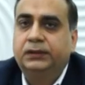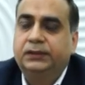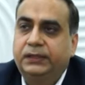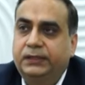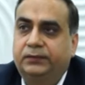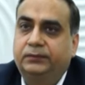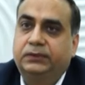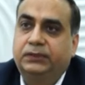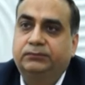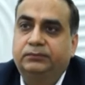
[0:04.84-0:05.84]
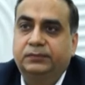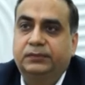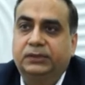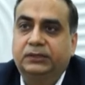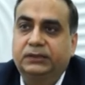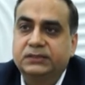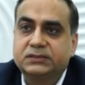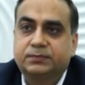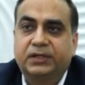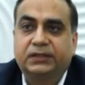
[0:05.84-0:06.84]

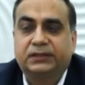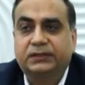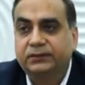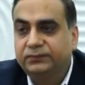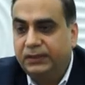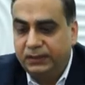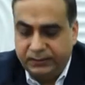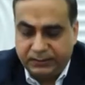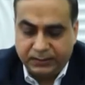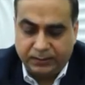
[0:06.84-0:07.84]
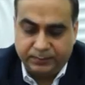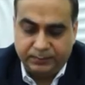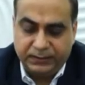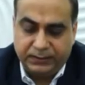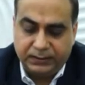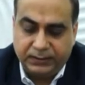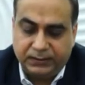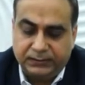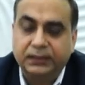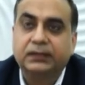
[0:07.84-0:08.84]
This predictive analytic capability,
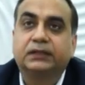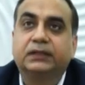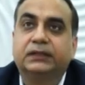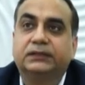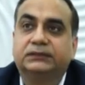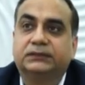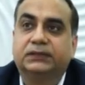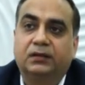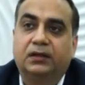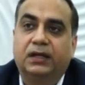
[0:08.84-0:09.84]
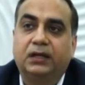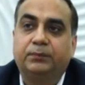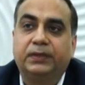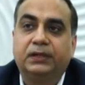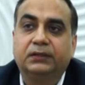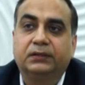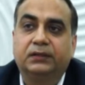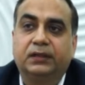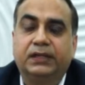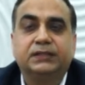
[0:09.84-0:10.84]
I think, is
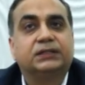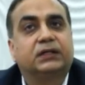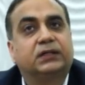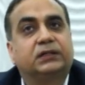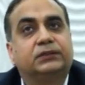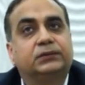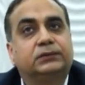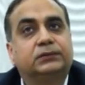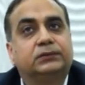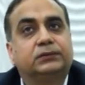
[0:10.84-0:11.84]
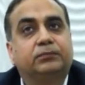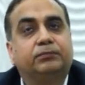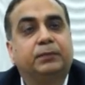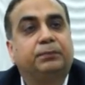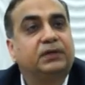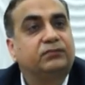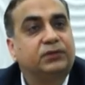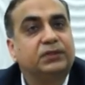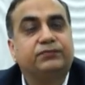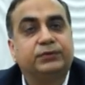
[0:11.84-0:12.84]
helping HR to prepare
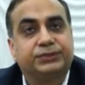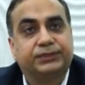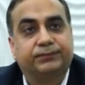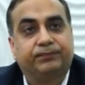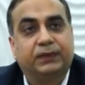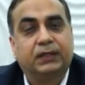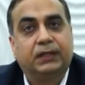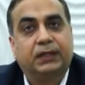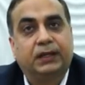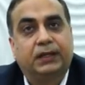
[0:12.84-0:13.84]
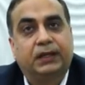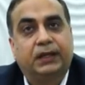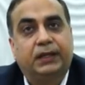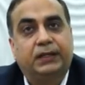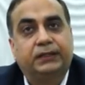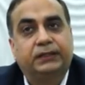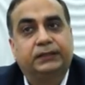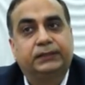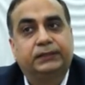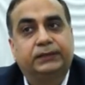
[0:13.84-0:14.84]
for the future.
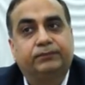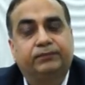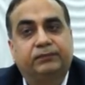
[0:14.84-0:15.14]
And the